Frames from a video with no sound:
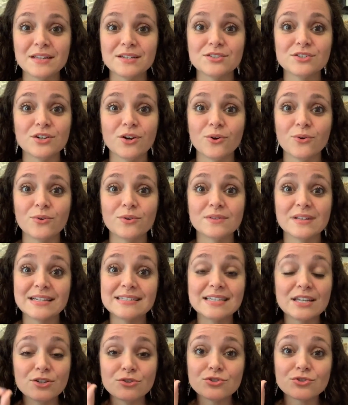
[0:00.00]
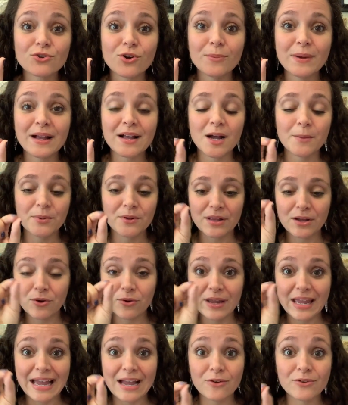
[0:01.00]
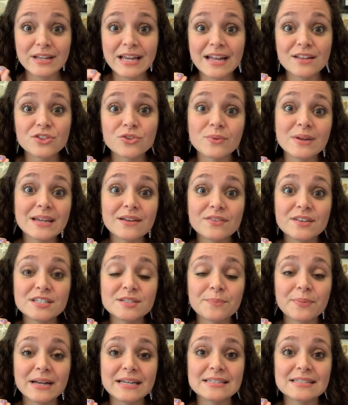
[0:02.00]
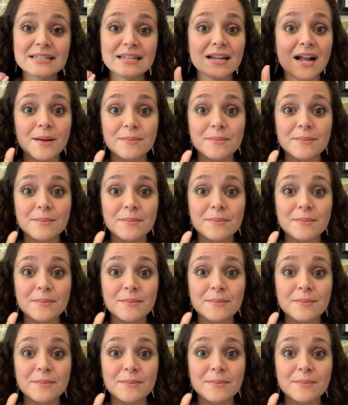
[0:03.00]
So let's say you scroll back up. You're like, okay, I only had 3 of this bracelet.